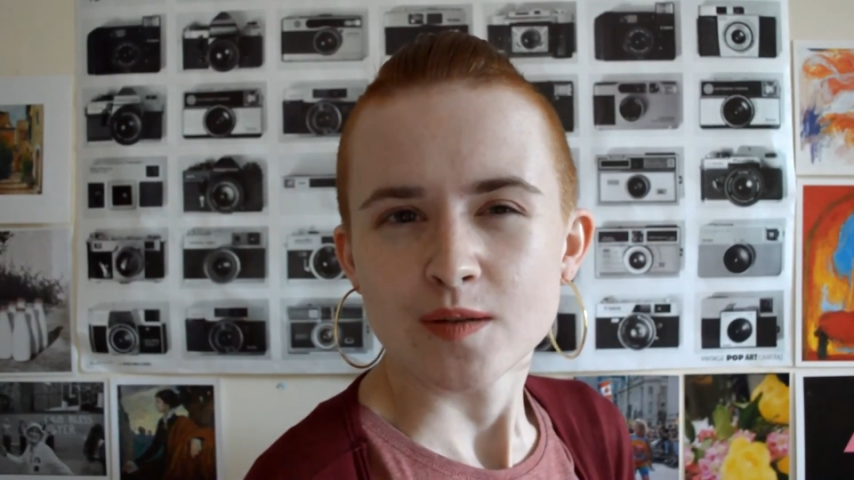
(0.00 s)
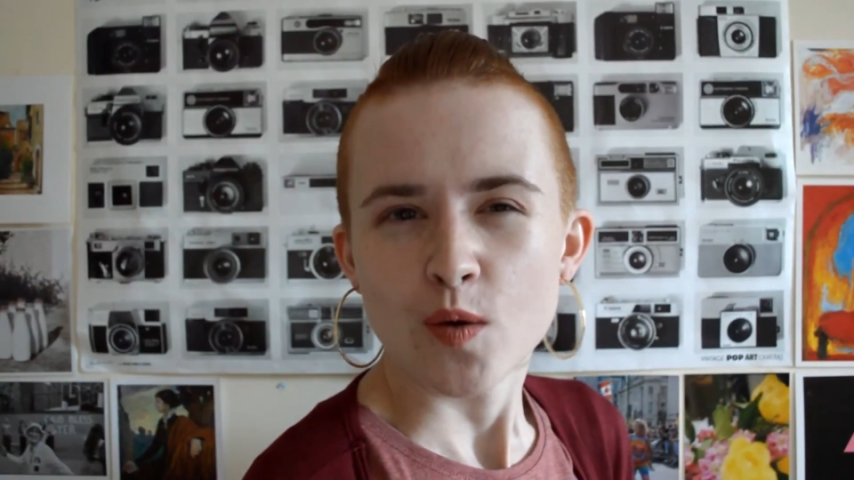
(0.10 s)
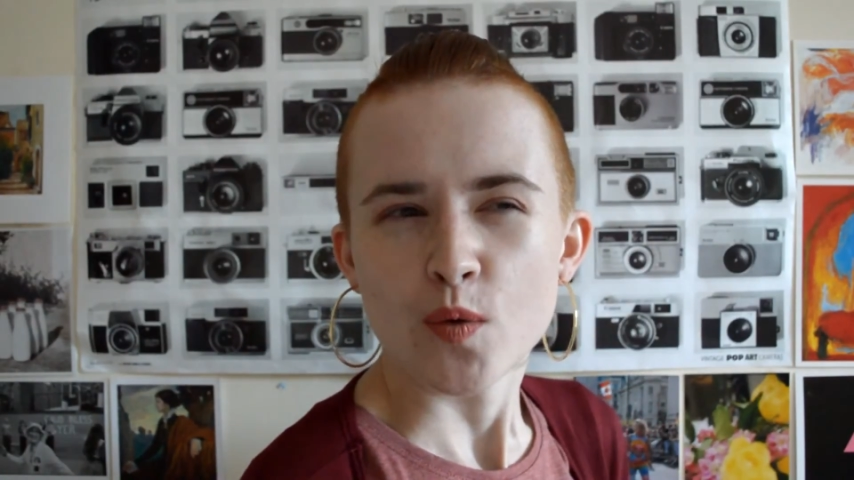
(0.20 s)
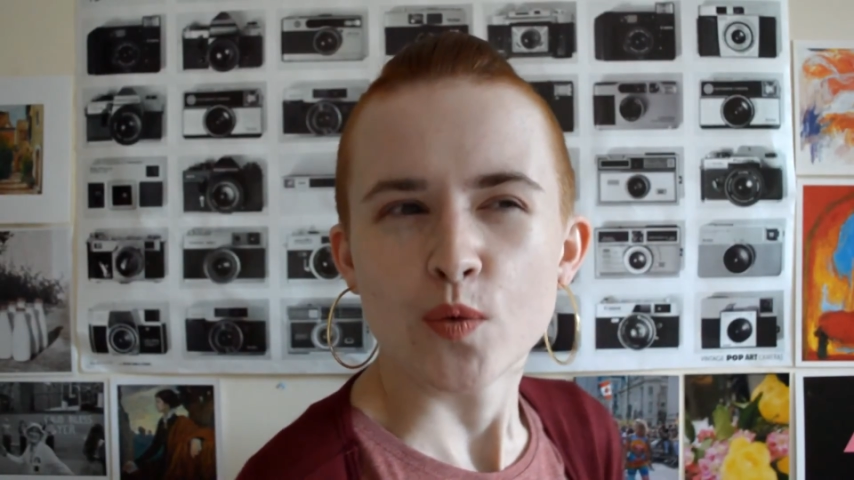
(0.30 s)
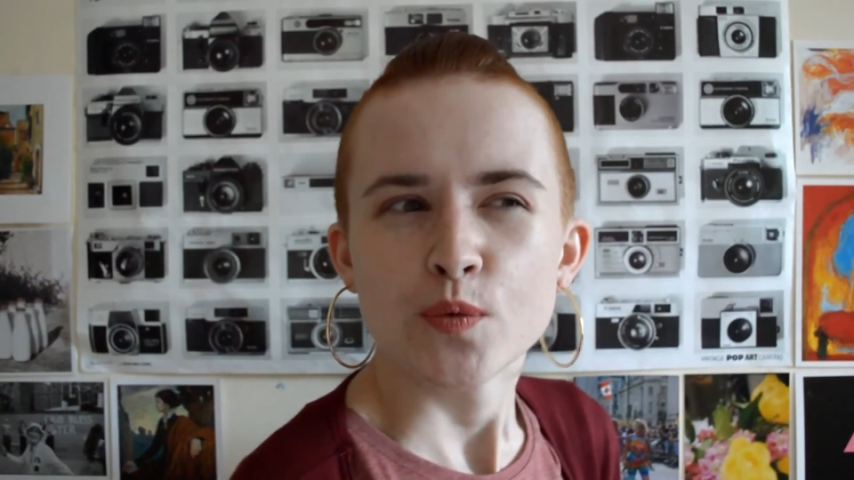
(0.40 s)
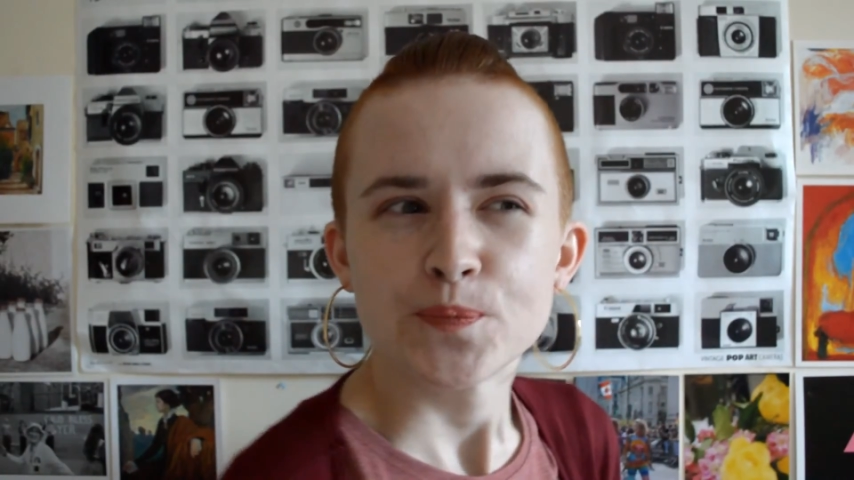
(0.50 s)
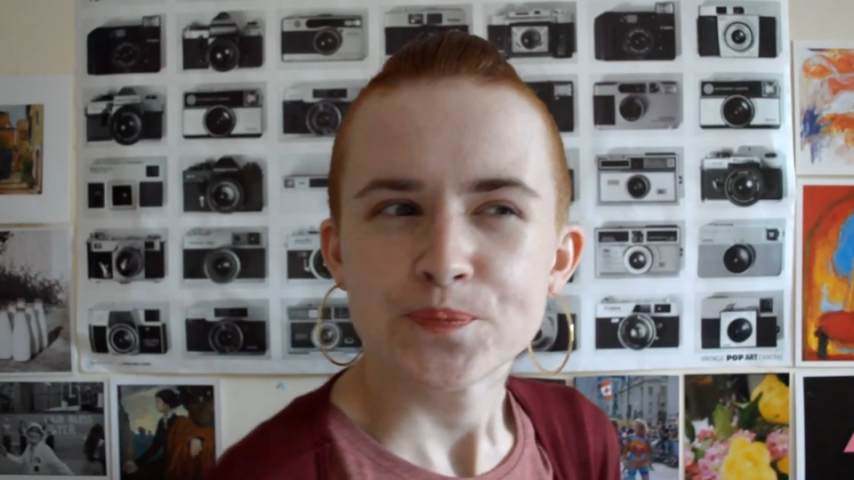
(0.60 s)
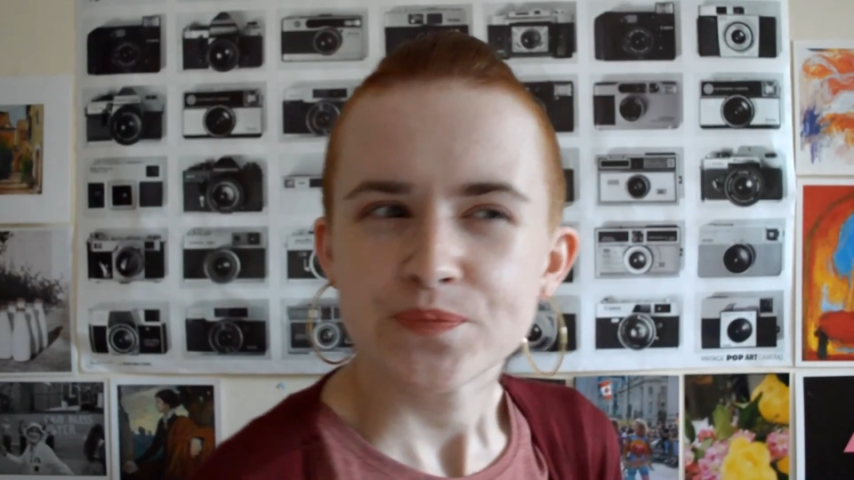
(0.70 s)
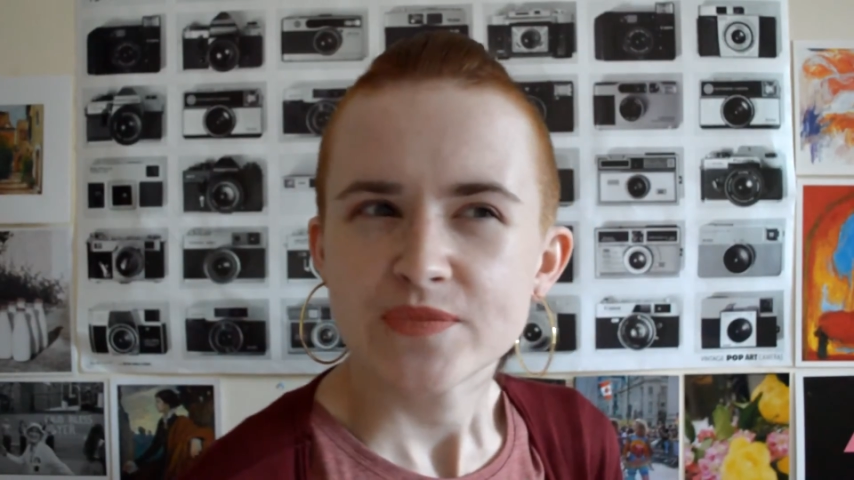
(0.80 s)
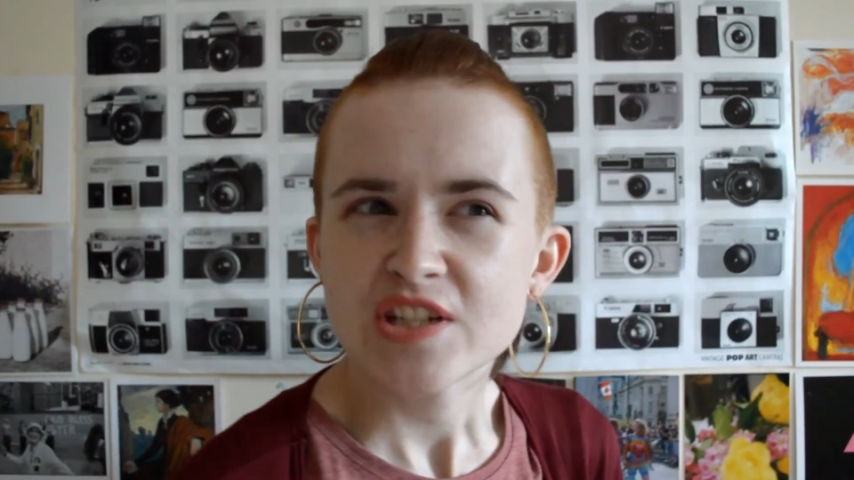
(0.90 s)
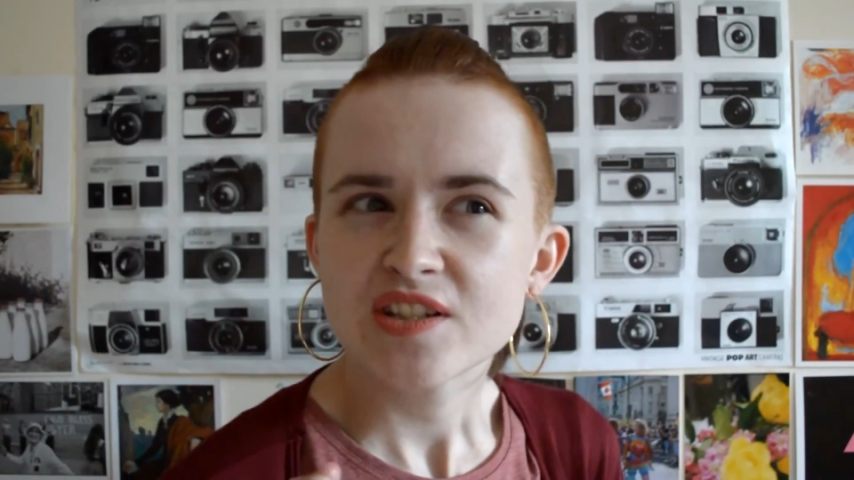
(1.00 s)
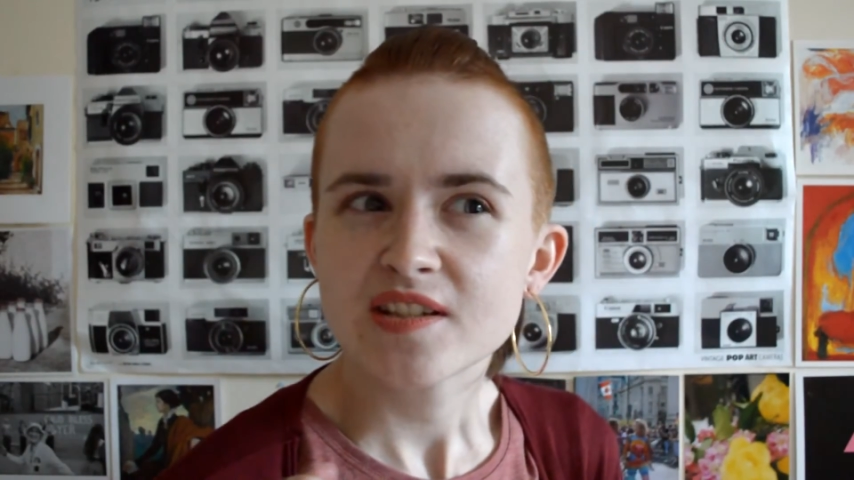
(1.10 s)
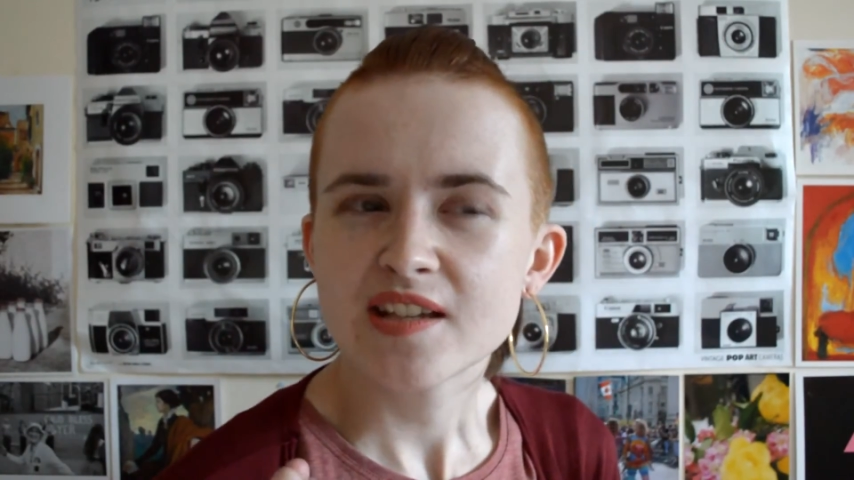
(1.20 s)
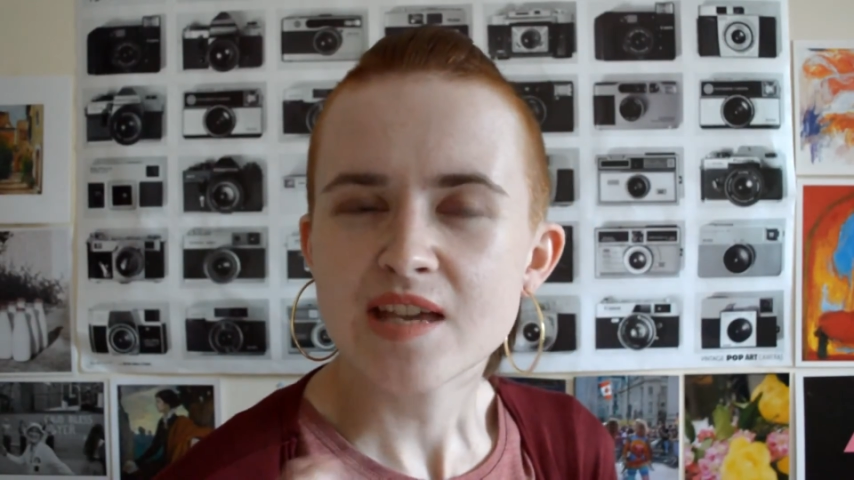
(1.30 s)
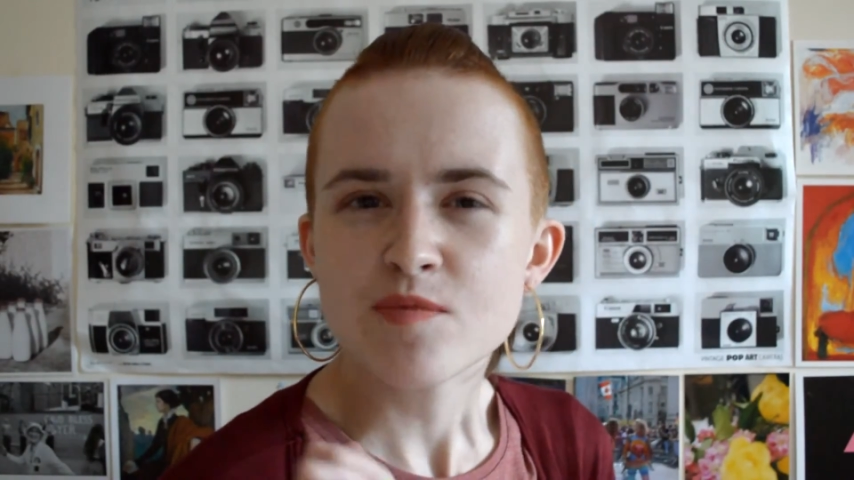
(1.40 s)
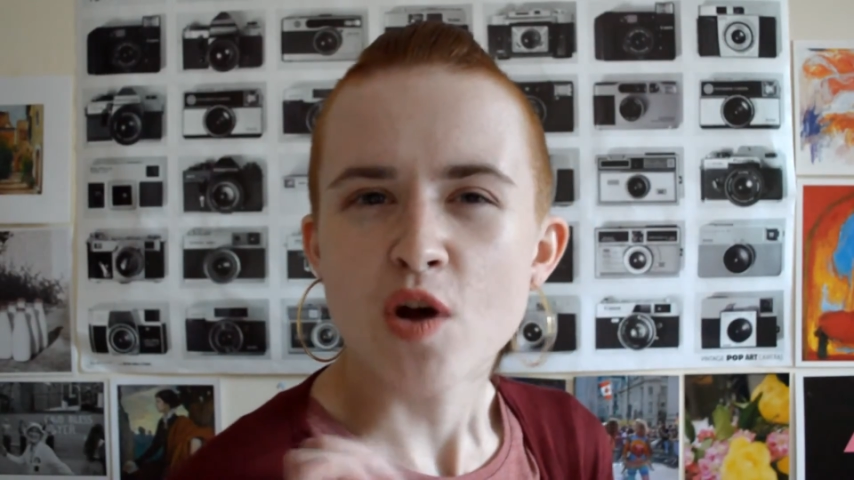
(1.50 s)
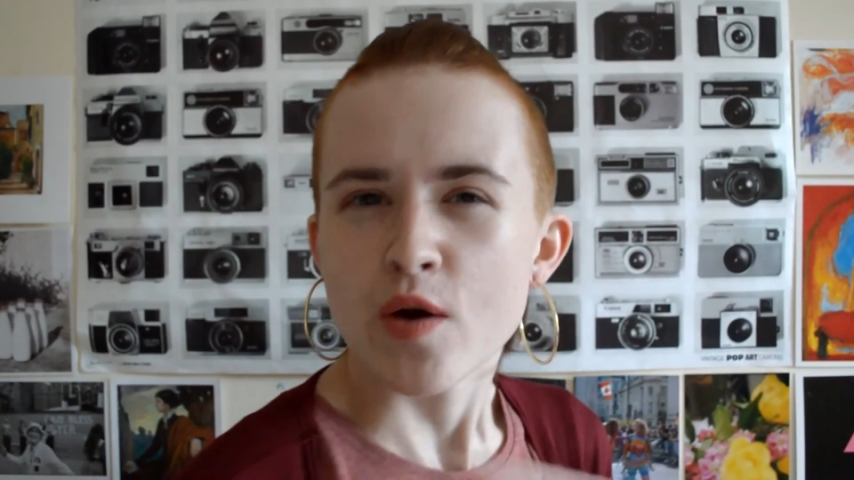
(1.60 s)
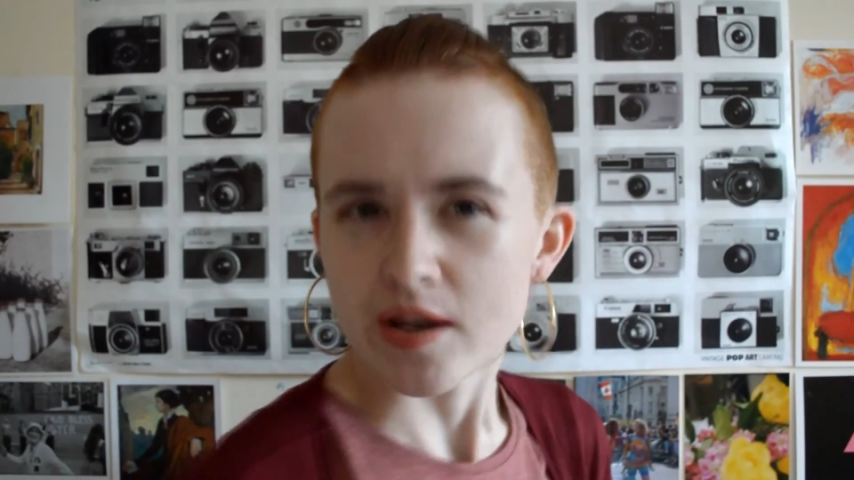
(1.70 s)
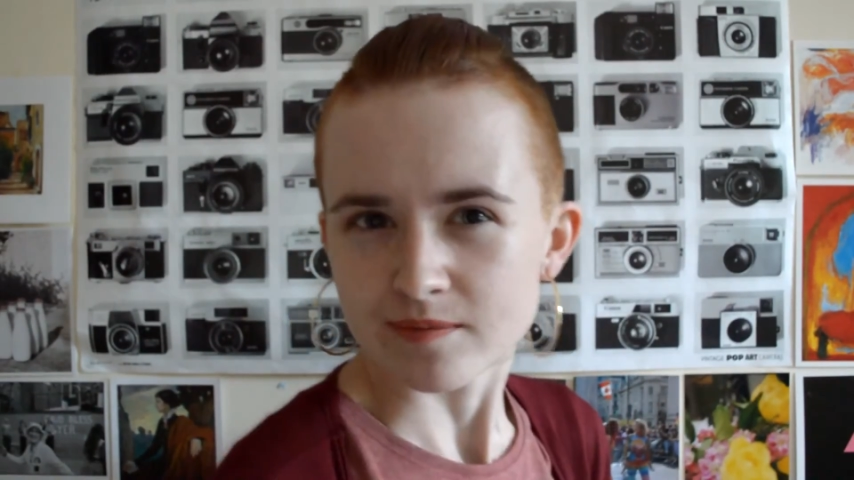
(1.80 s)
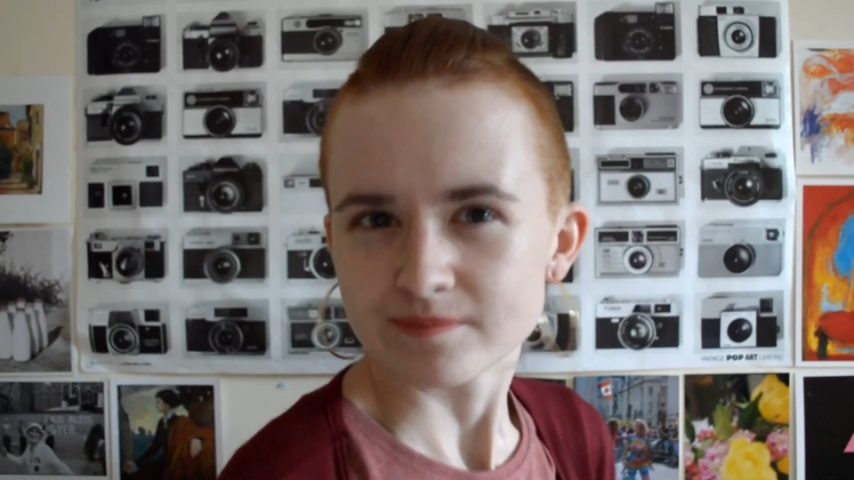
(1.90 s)
or just keep
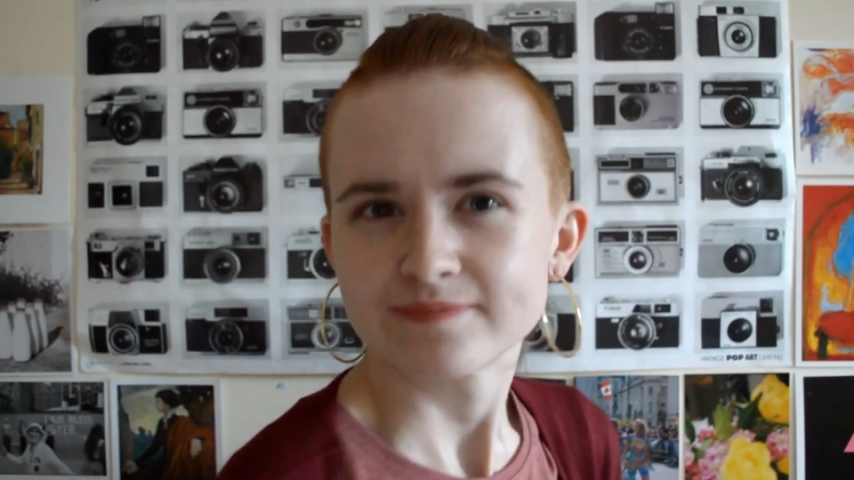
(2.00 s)
going.